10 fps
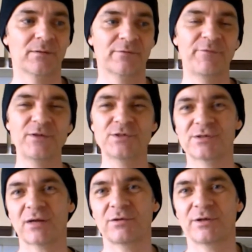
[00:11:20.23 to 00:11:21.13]

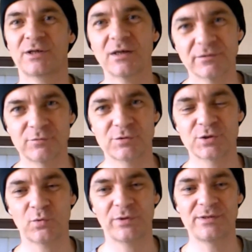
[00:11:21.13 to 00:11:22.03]
finches don't like colourful
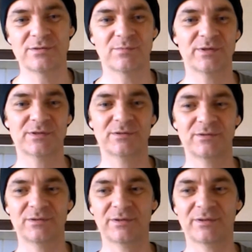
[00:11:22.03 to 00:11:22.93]
toys, where it's
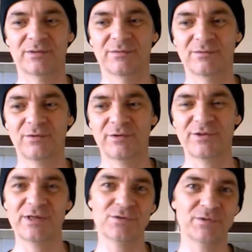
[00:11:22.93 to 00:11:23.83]
like, like like
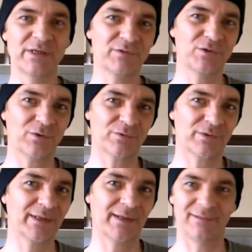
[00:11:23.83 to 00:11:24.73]
things you'd give a dog
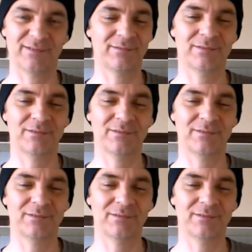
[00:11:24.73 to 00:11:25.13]
or a cat.